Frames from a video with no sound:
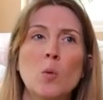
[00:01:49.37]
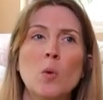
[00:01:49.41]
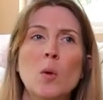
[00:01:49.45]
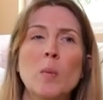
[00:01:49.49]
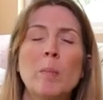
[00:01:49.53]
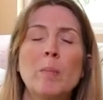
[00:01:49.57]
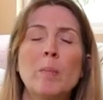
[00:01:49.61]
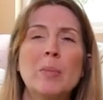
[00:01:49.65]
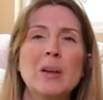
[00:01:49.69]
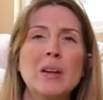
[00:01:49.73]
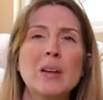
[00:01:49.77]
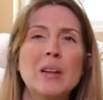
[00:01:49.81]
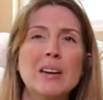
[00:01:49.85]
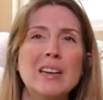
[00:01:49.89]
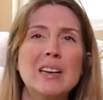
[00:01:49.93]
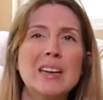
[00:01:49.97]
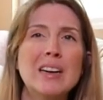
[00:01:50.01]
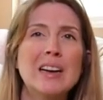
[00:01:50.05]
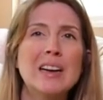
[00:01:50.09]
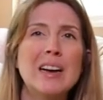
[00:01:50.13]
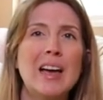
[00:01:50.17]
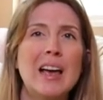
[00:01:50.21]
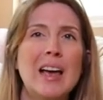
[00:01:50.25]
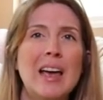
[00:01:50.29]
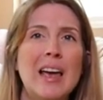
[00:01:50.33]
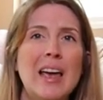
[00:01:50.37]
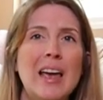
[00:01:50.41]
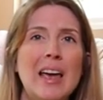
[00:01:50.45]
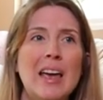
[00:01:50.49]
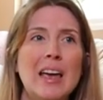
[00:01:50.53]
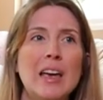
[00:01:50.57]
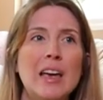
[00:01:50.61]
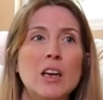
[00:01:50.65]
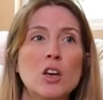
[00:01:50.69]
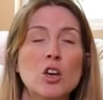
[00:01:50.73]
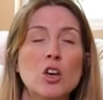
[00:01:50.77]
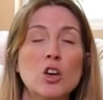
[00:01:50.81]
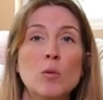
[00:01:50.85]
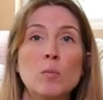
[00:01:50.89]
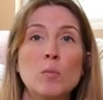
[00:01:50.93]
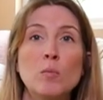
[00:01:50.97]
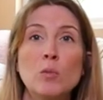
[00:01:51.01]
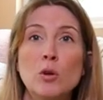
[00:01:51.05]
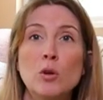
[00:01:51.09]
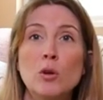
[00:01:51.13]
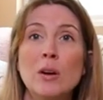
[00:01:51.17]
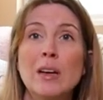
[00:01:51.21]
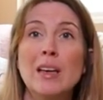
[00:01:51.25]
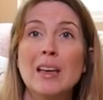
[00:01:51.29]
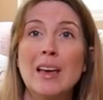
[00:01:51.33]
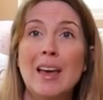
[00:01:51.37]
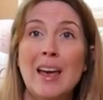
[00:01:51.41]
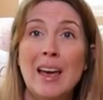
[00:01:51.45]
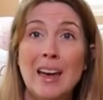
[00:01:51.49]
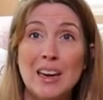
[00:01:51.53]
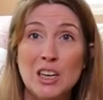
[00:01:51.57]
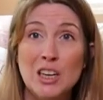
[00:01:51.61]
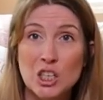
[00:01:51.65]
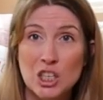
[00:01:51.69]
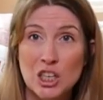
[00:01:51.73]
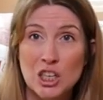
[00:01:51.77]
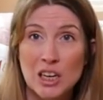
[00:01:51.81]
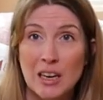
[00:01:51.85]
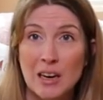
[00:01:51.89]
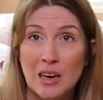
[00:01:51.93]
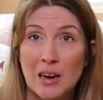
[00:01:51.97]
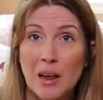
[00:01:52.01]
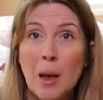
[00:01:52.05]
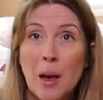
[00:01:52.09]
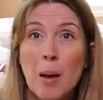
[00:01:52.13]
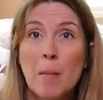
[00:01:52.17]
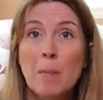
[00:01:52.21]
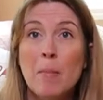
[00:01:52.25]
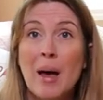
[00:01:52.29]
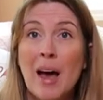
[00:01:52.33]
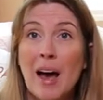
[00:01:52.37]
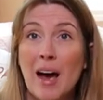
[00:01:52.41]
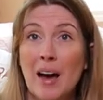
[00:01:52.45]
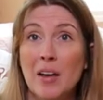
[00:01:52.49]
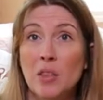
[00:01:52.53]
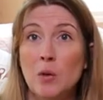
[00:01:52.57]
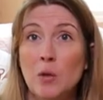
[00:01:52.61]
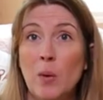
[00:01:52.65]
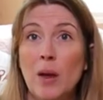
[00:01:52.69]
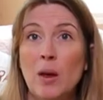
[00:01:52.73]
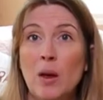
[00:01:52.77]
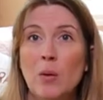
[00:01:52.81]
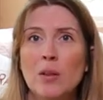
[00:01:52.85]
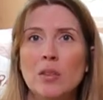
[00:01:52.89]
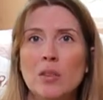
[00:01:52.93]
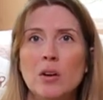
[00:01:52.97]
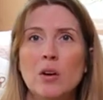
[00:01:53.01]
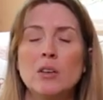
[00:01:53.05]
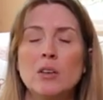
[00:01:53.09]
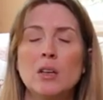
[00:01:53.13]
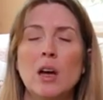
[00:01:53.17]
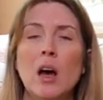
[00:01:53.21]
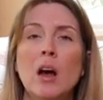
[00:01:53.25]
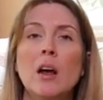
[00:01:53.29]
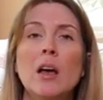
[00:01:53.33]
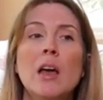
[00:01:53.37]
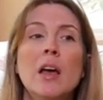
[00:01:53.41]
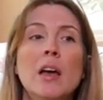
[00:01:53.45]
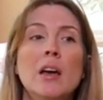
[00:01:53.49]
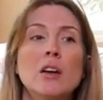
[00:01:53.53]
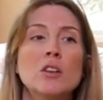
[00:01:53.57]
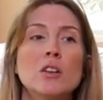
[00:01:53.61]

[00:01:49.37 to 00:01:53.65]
We're building a communication pathway with our dog.